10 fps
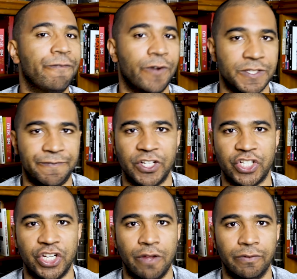first
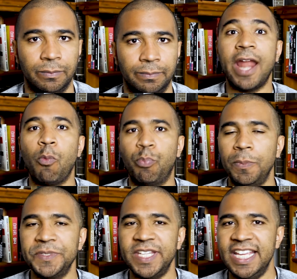fiction novel. Now,
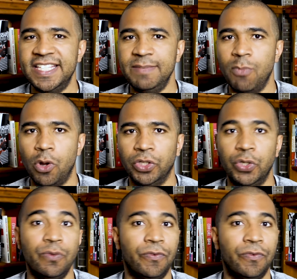props to Izzy Mongu